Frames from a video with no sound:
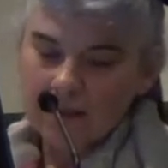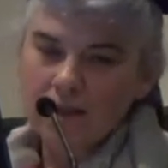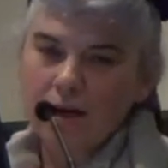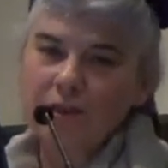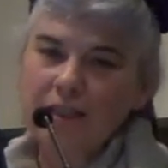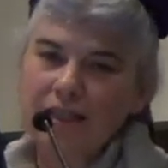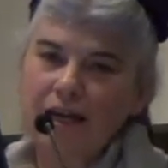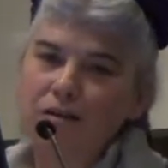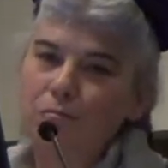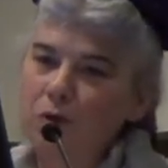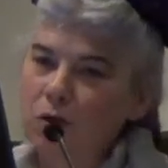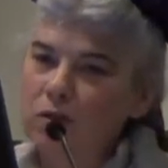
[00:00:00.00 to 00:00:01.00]
Tommy
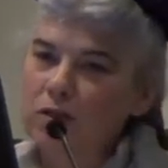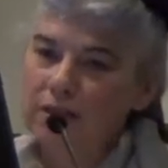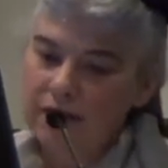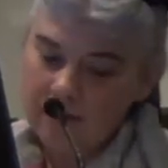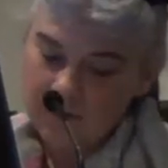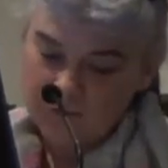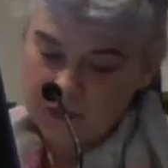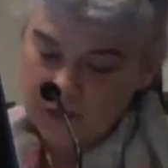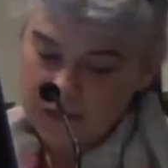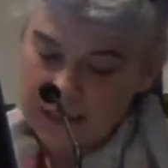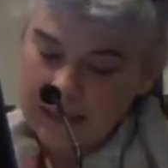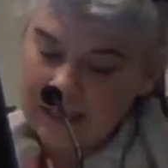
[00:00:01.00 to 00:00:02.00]
Dunn posted it
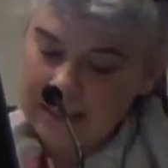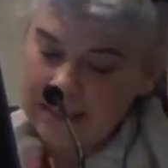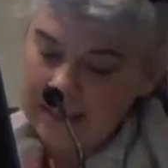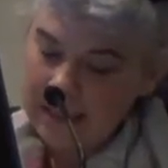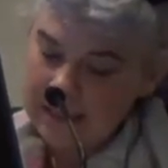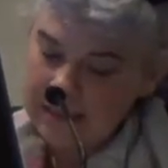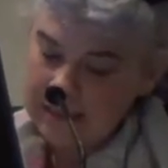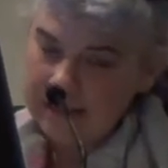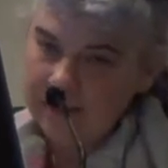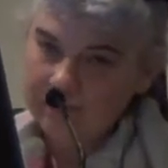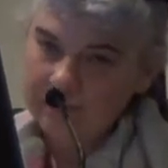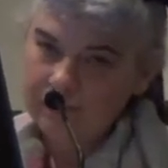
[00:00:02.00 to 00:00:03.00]
very concisely.